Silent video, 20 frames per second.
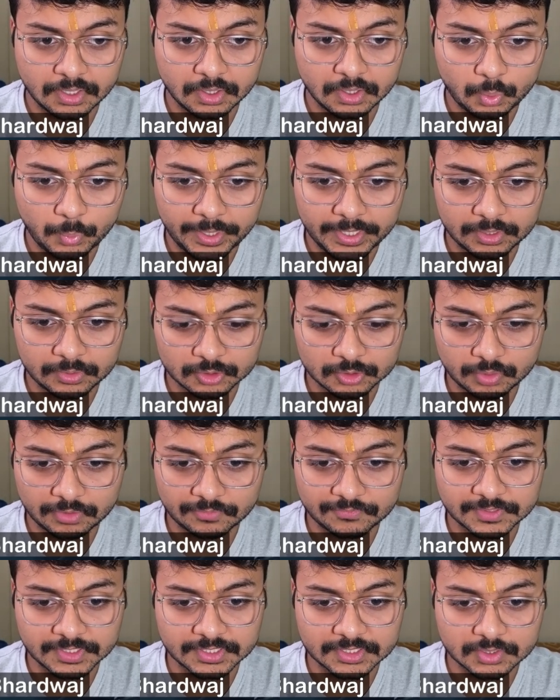queen goes to
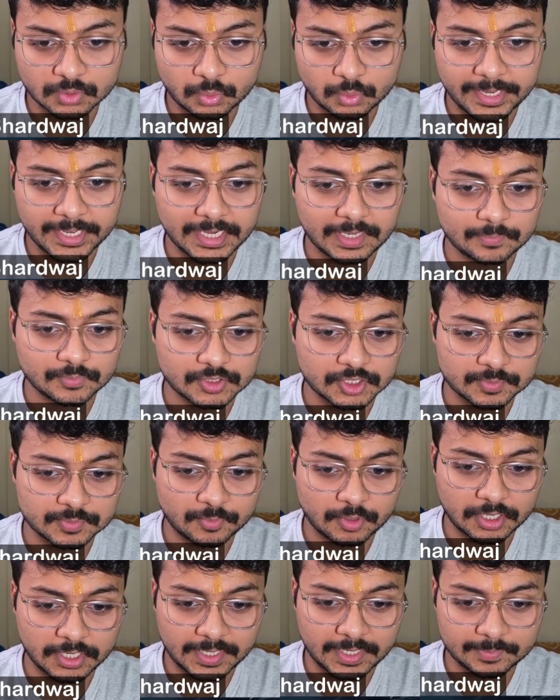f6, queen captures,
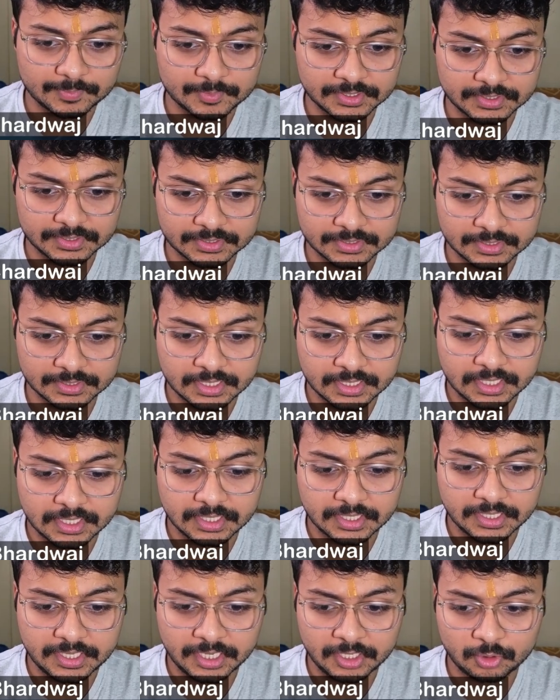pawn captures,
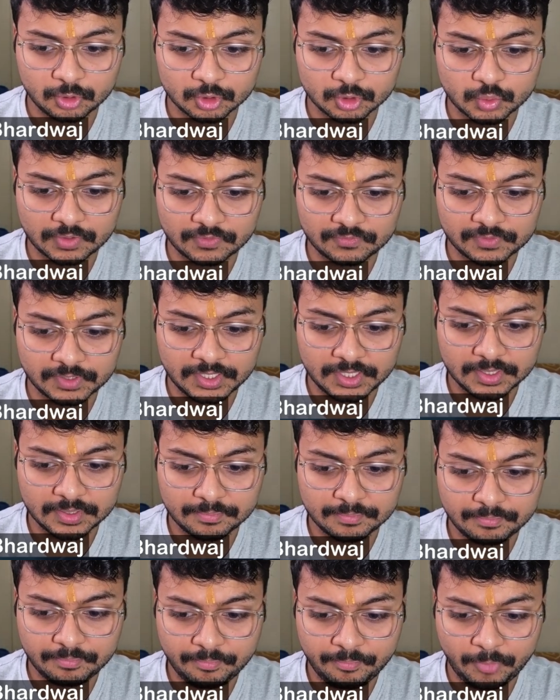king goes to f3,
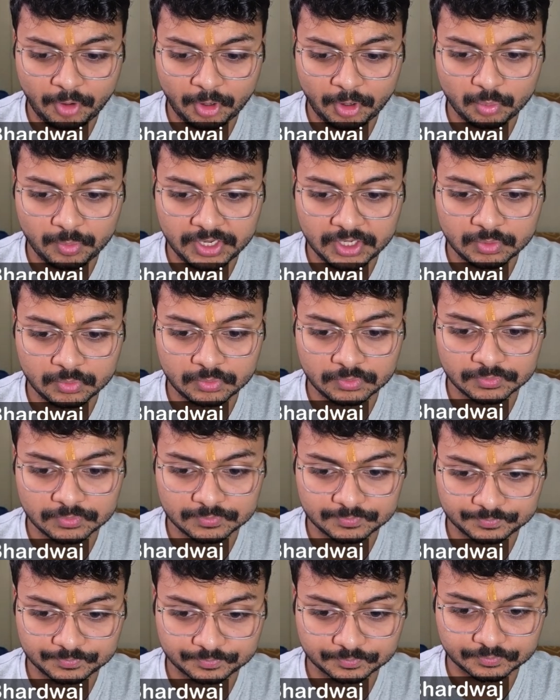pawn to b2.
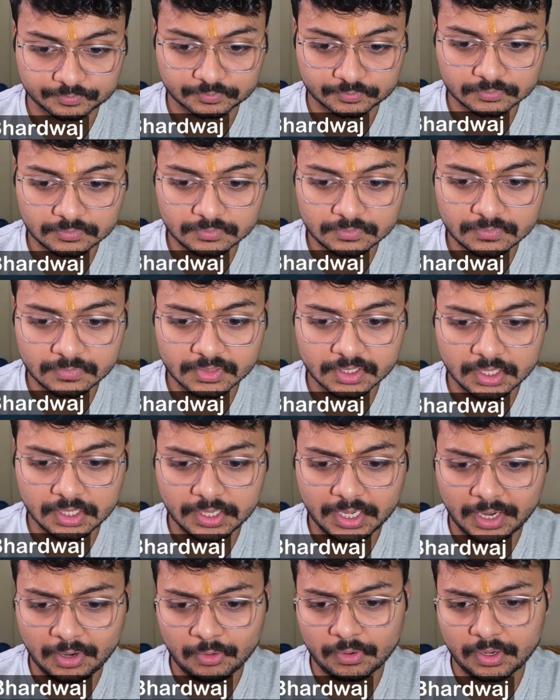
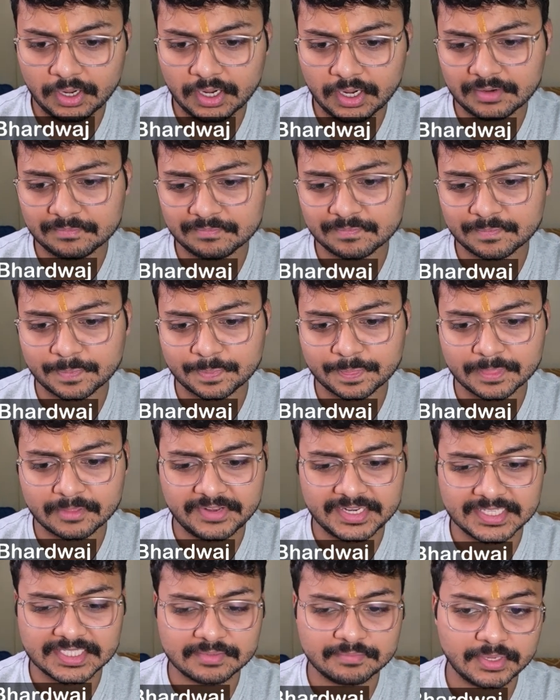Now a
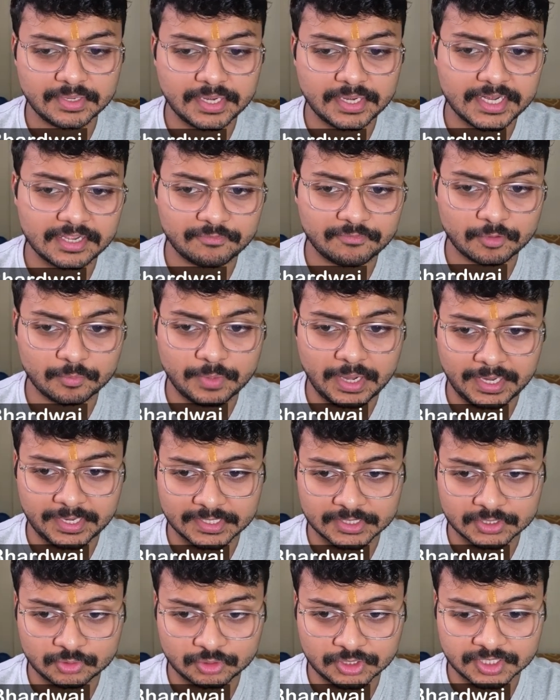very simple idea for black
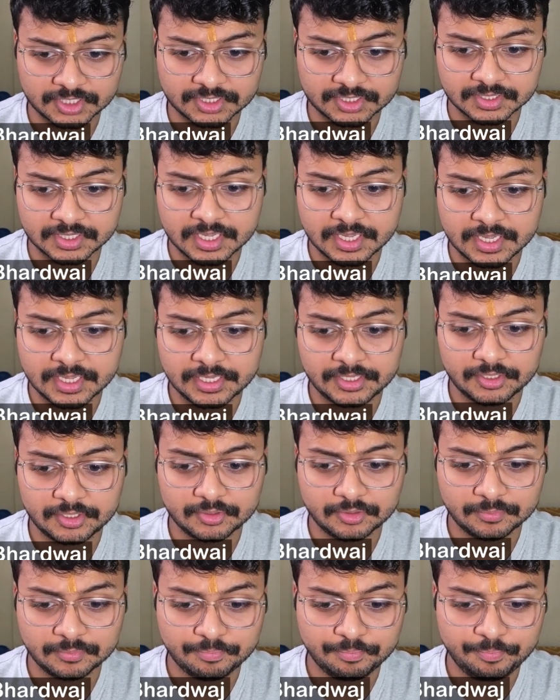is to just
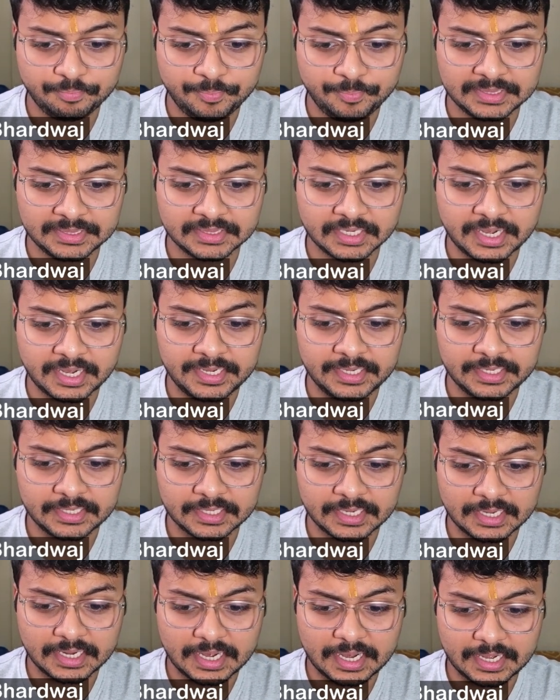pin the knight,
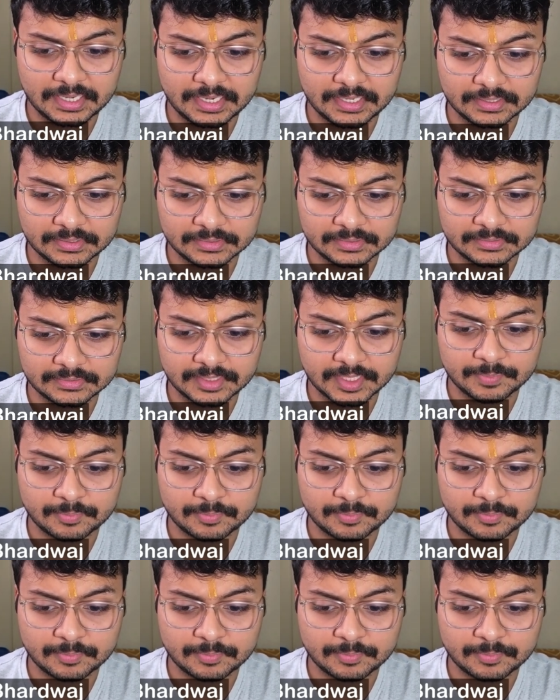and then